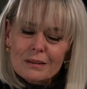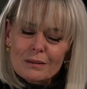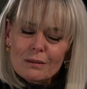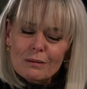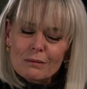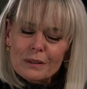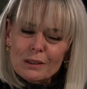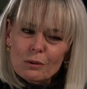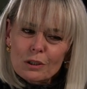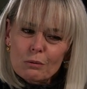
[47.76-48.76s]
Not
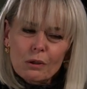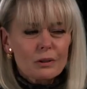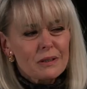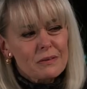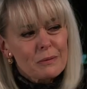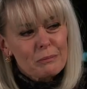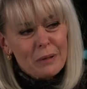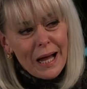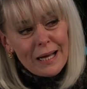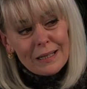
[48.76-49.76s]
when all you want is them
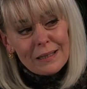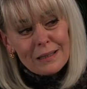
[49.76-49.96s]
back.